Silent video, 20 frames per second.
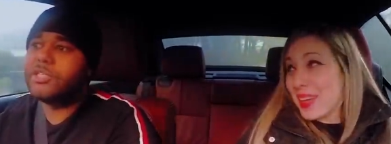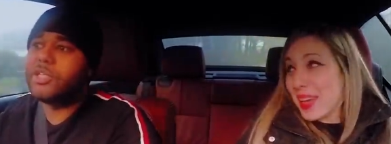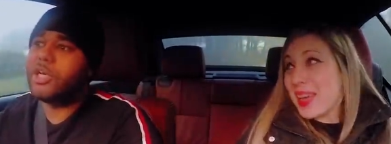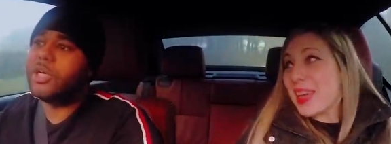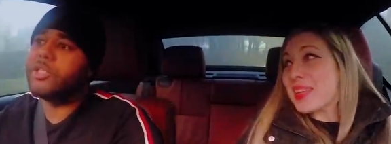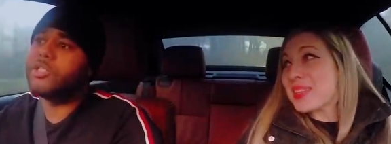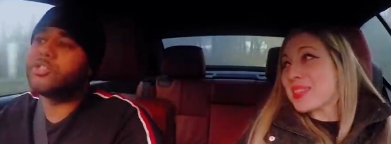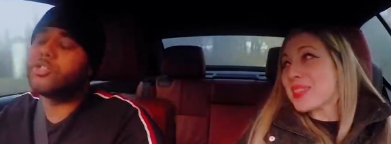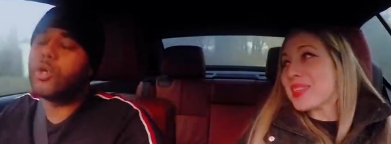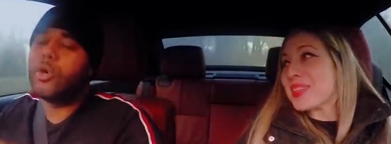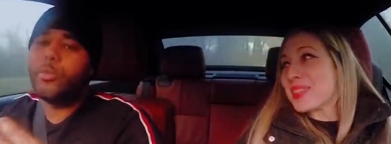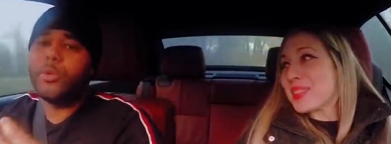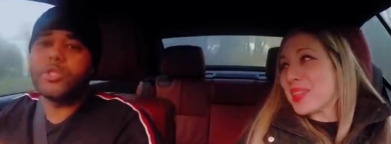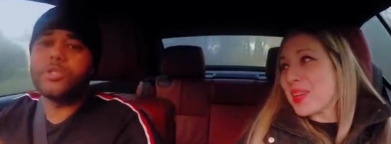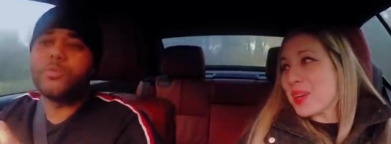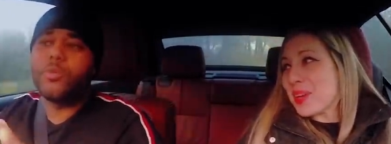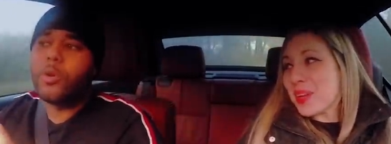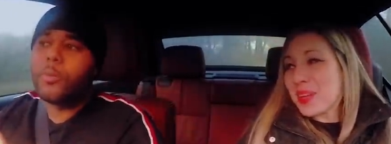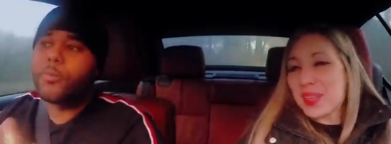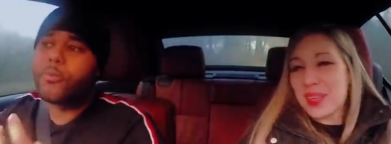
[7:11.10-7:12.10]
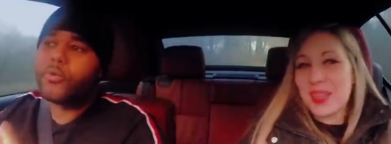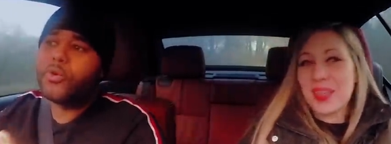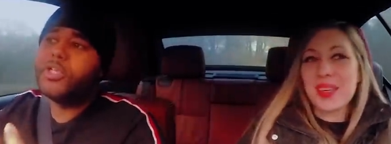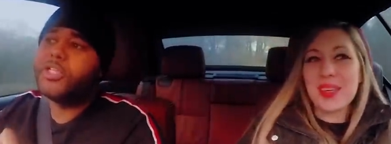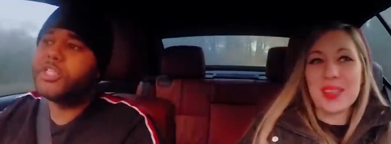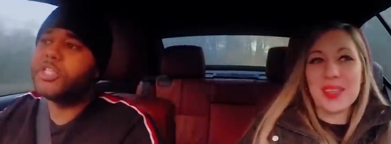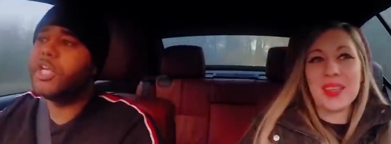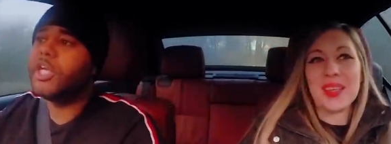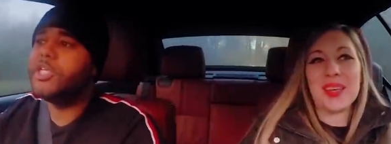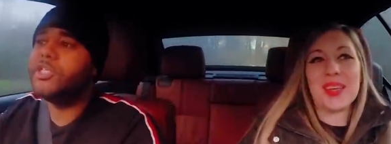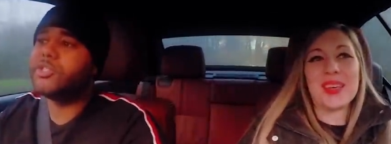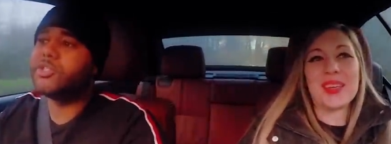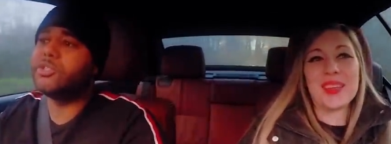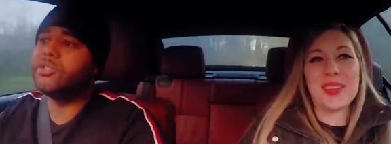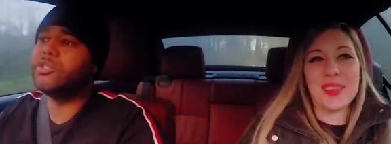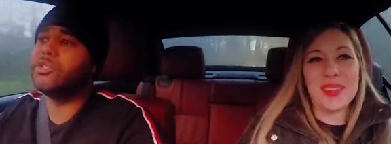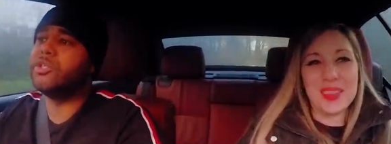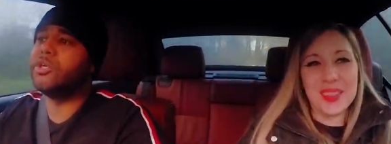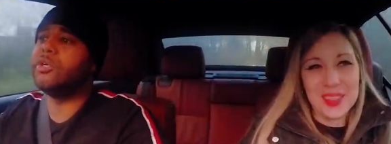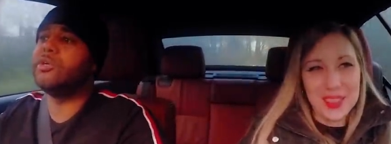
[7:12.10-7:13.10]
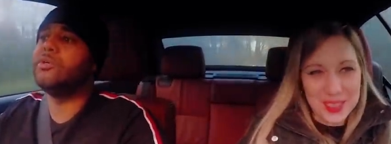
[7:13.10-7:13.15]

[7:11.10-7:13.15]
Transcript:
Speaker 1: like so it's much like... more appreciation, you know.